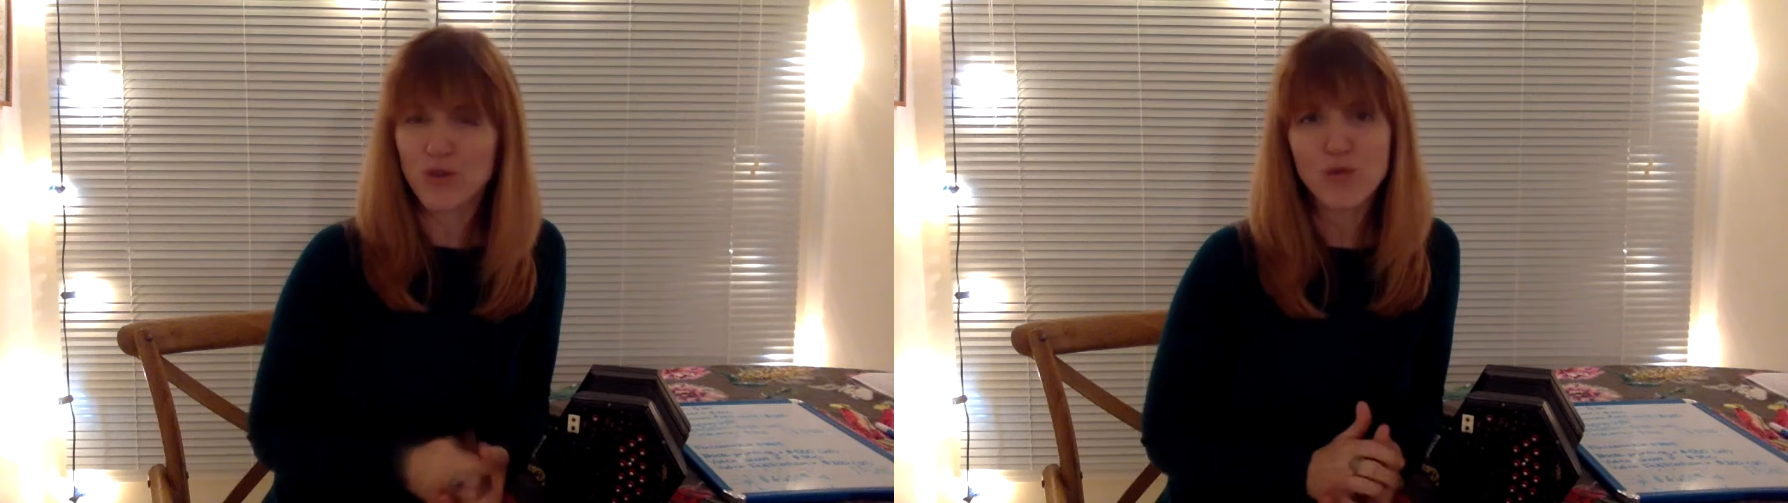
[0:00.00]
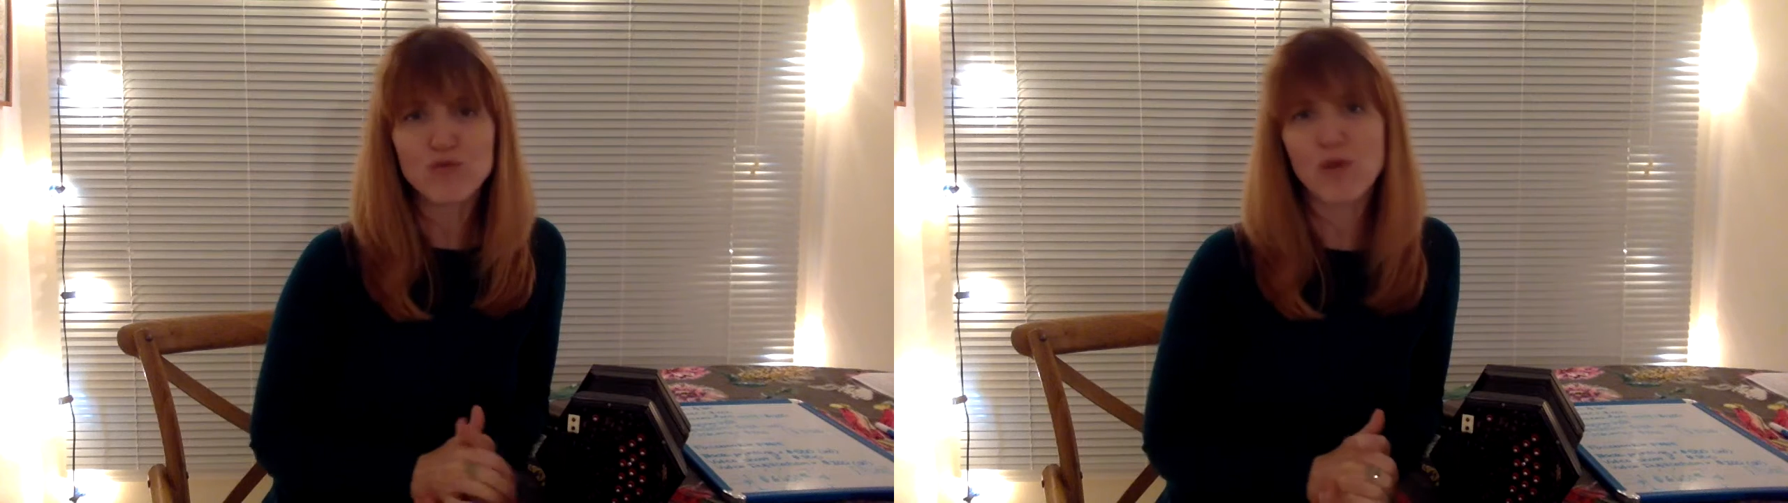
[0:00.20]

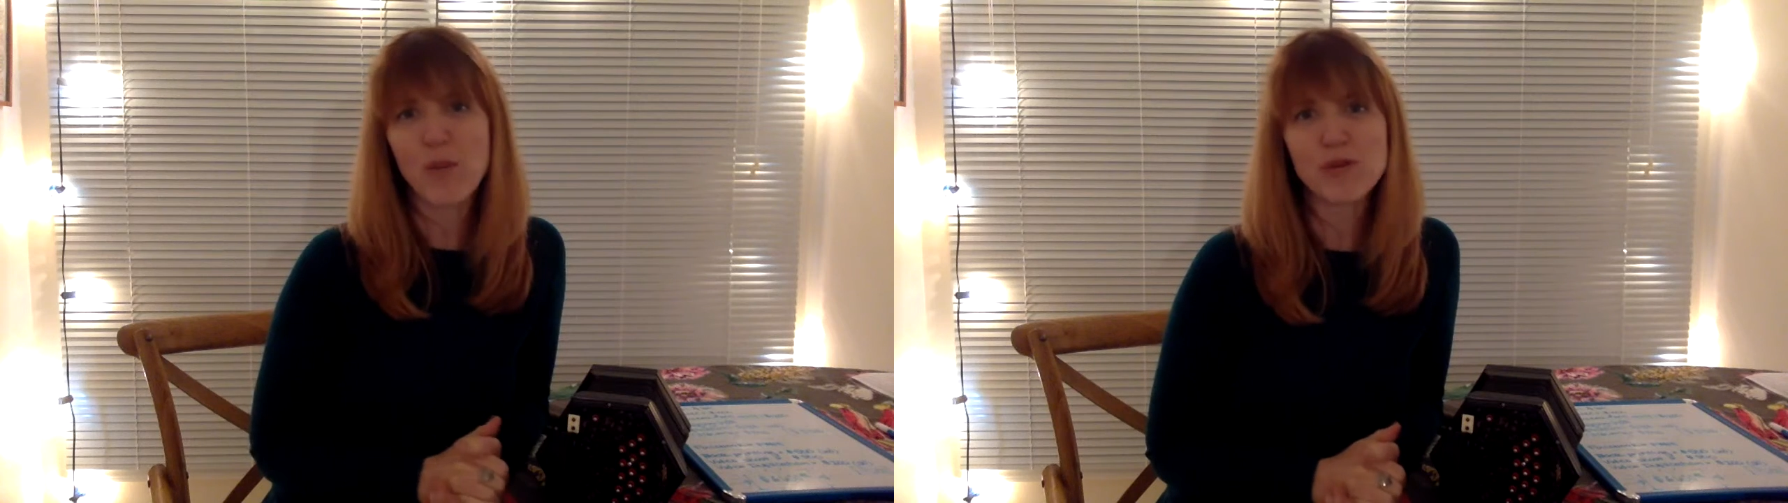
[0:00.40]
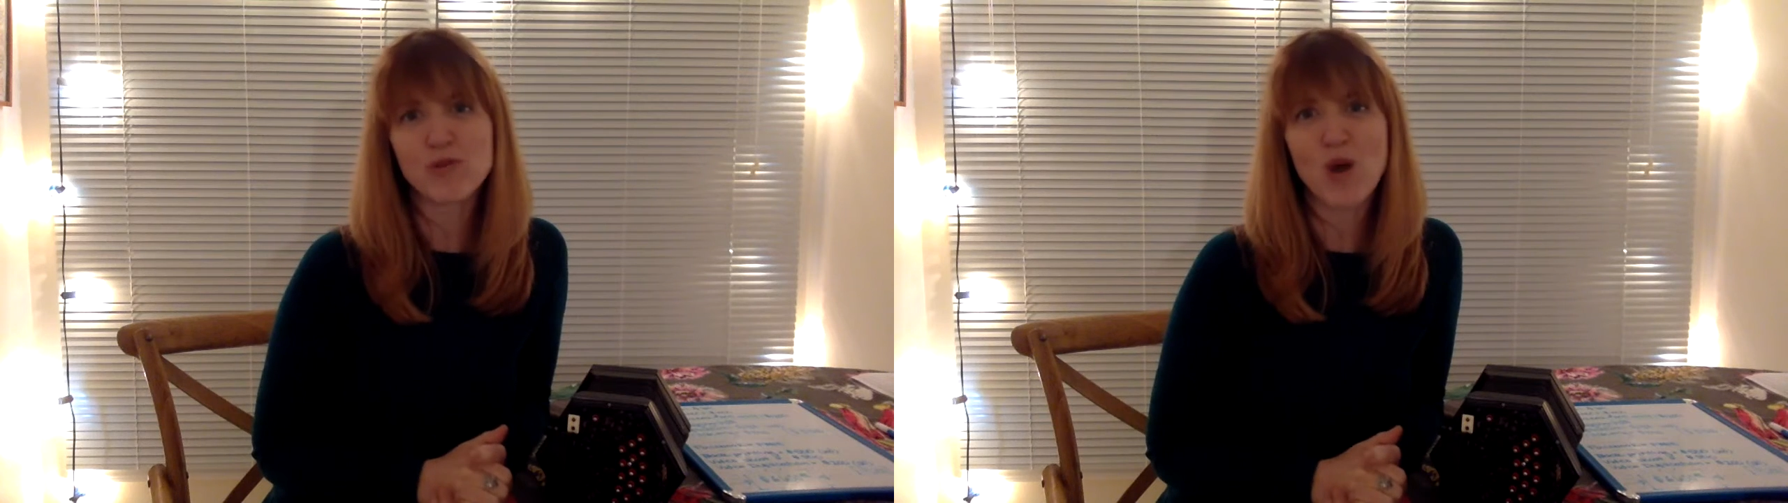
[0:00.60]
own
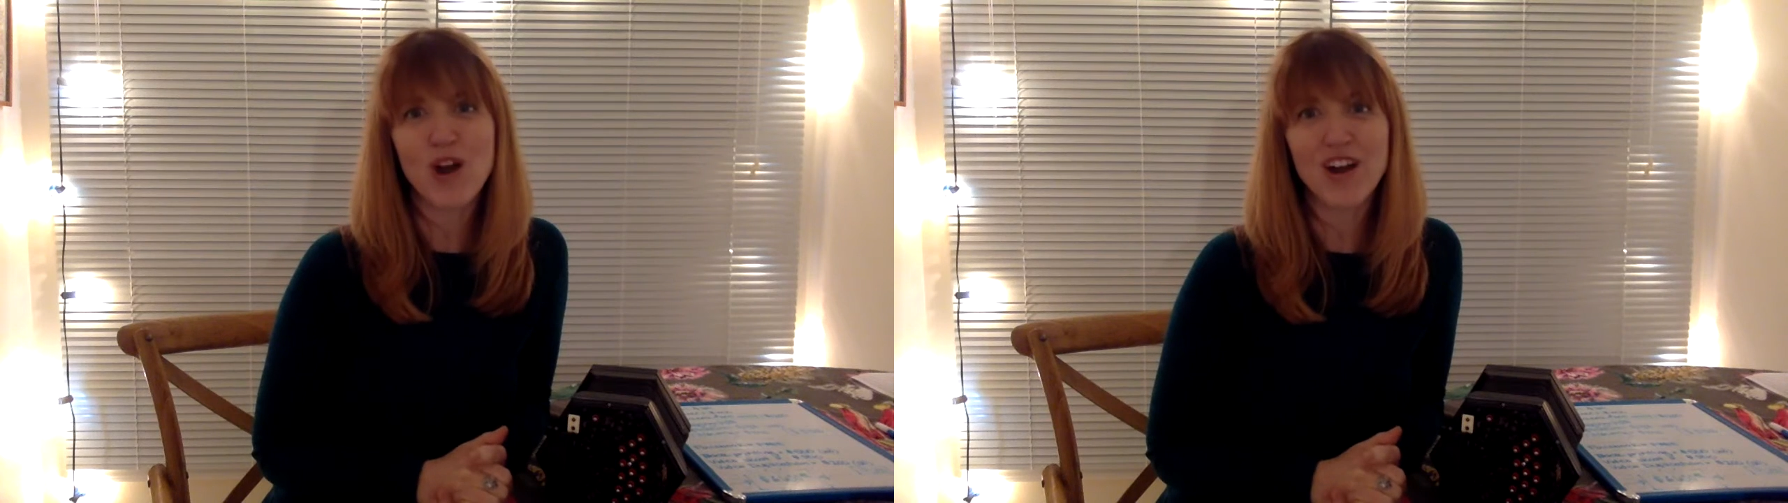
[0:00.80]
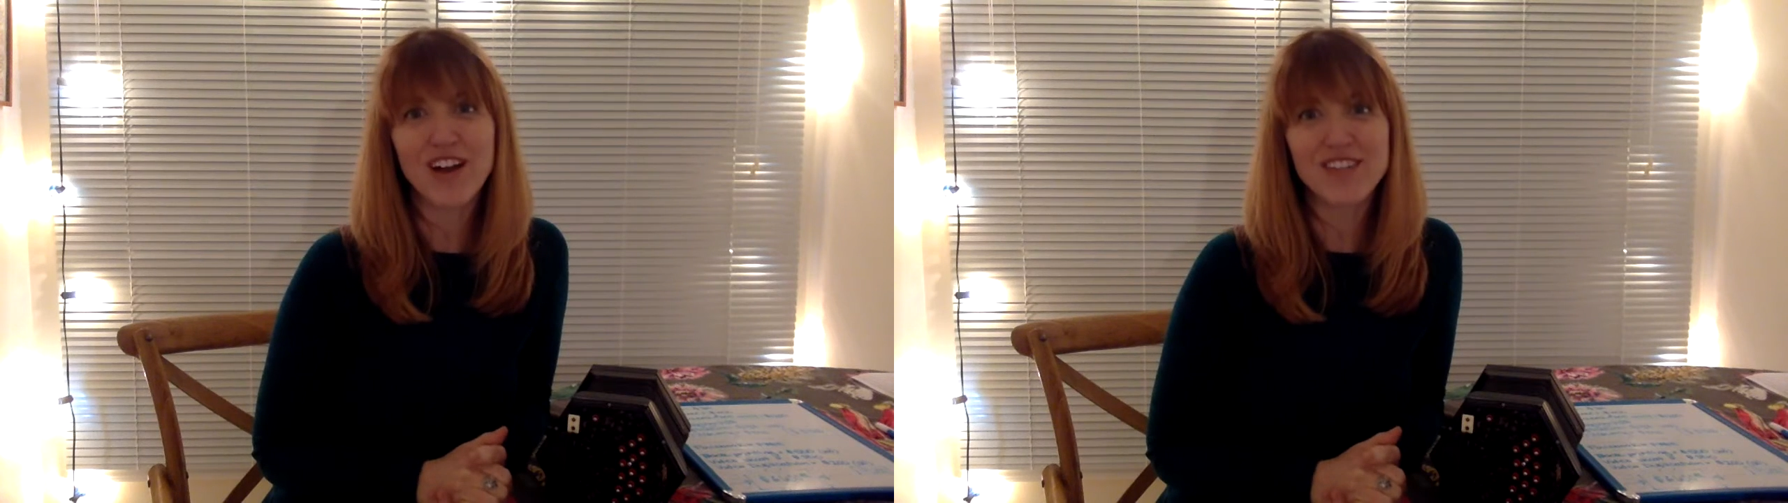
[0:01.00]

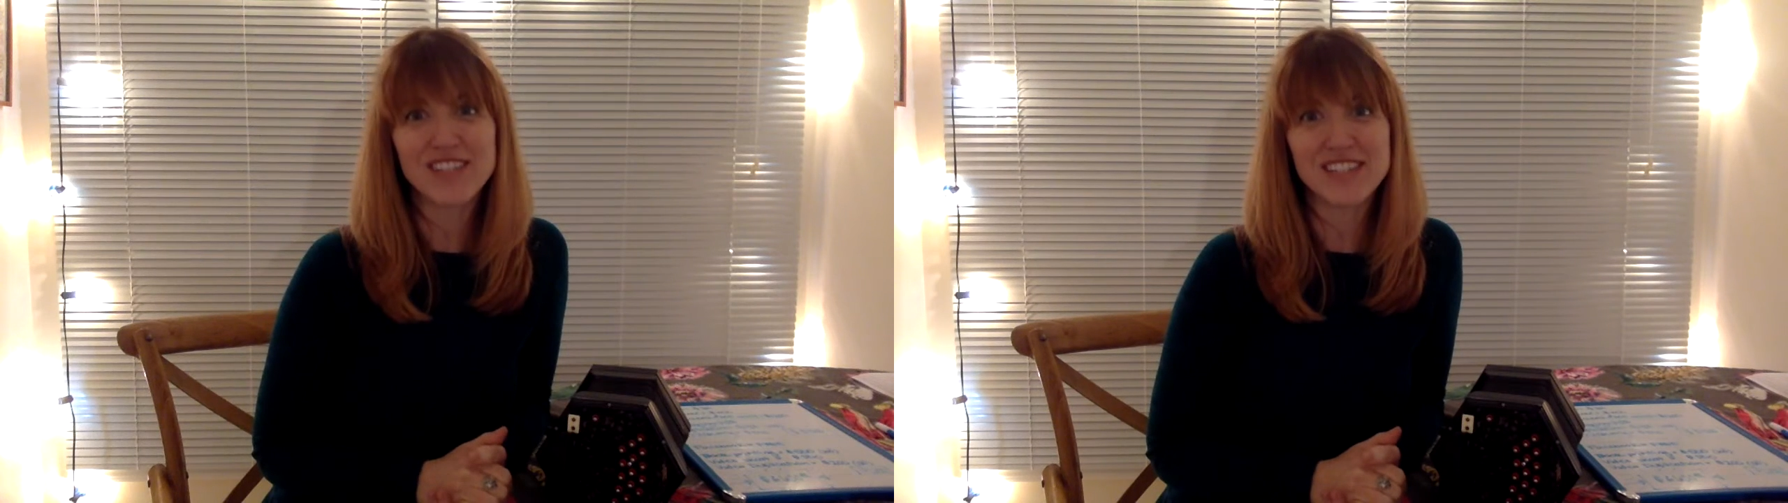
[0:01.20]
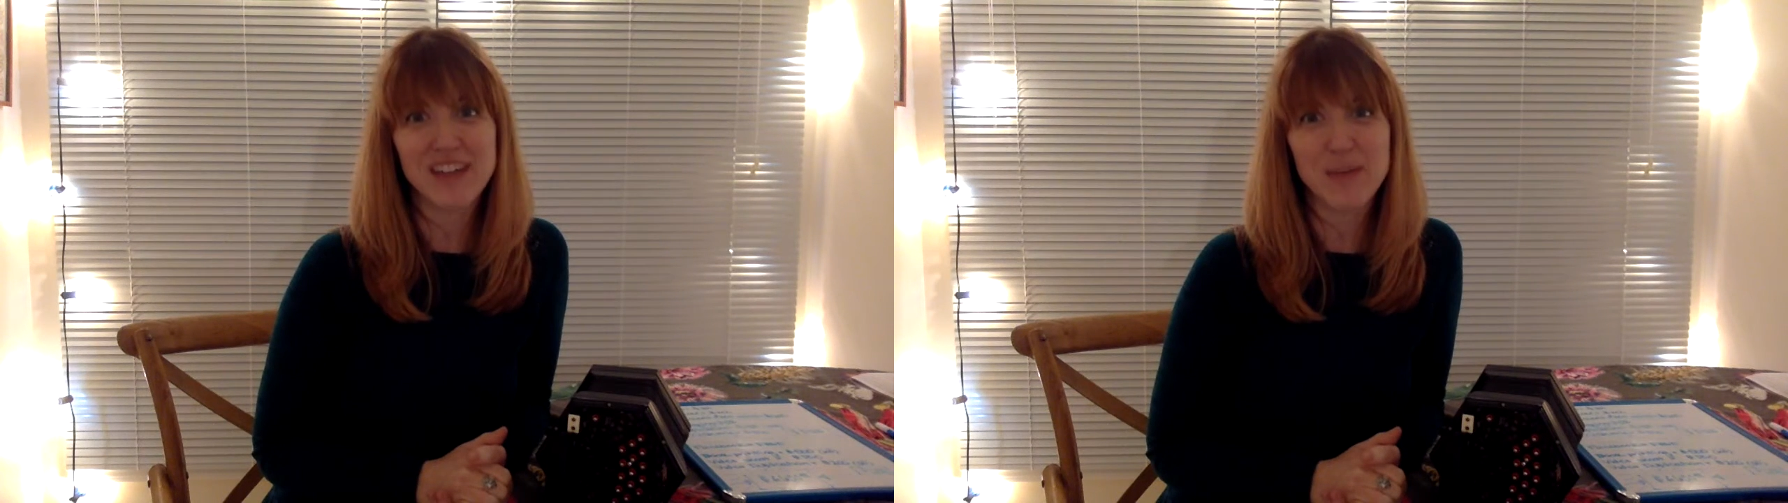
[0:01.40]
repertoire of
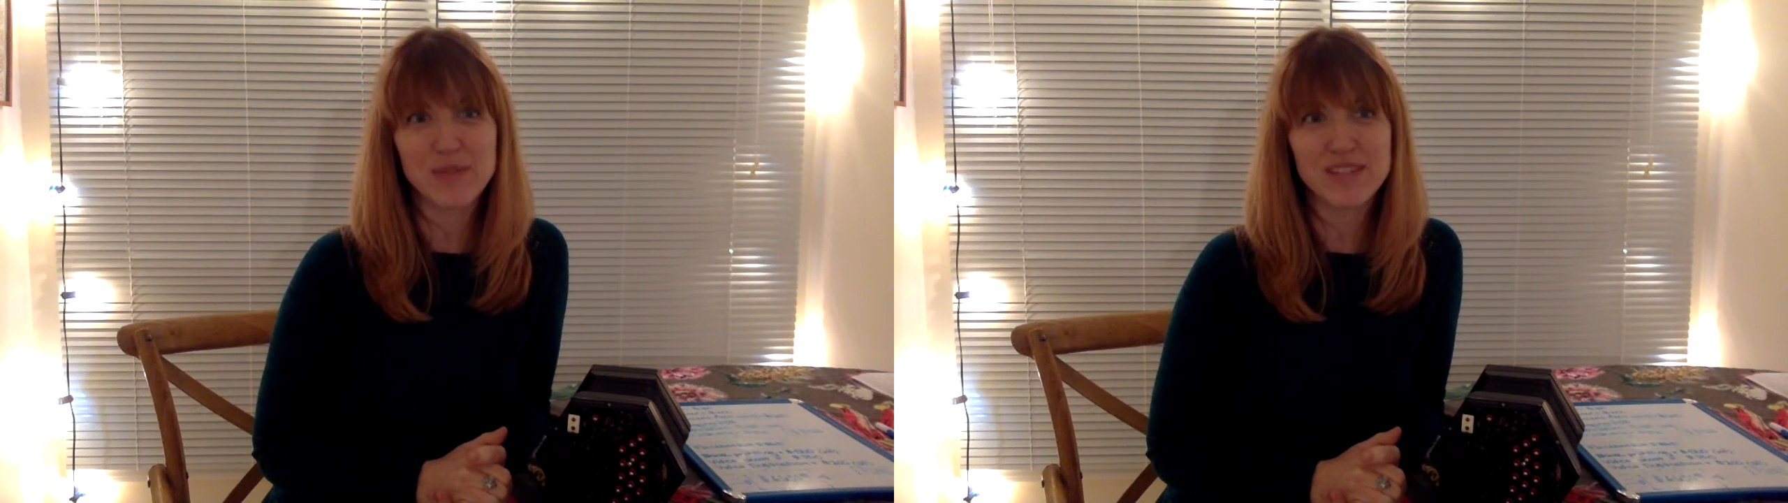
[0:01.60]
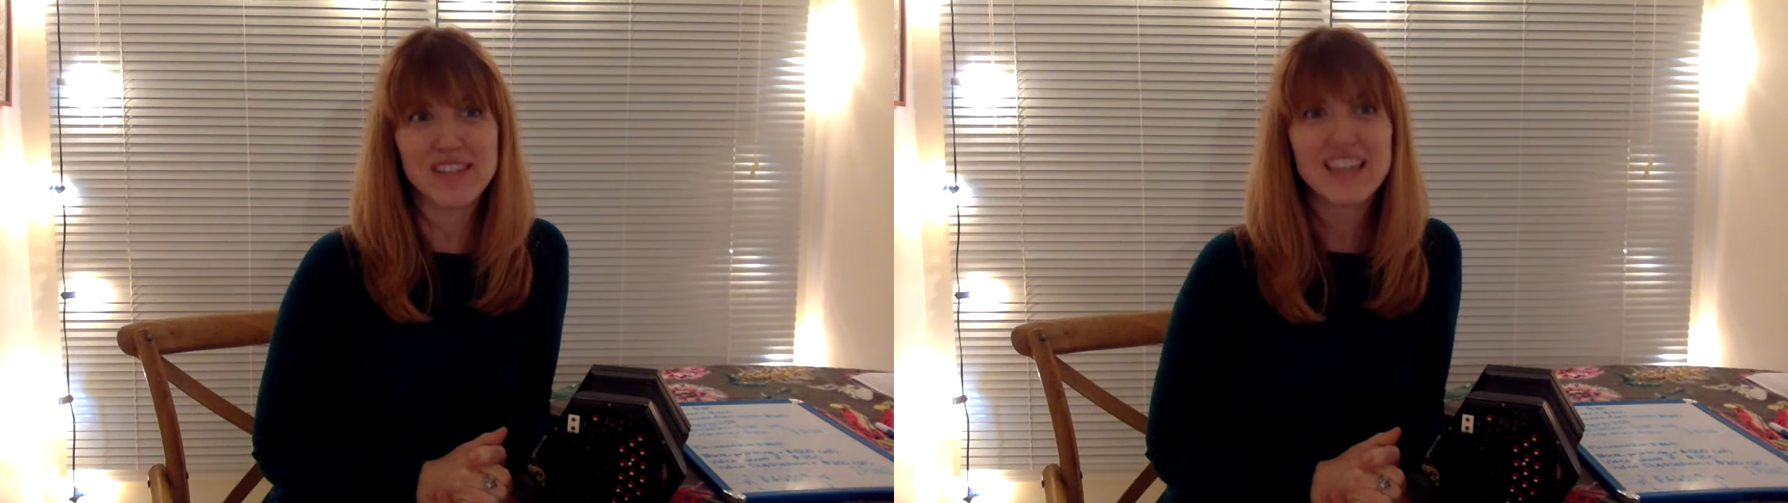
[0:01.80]
steps.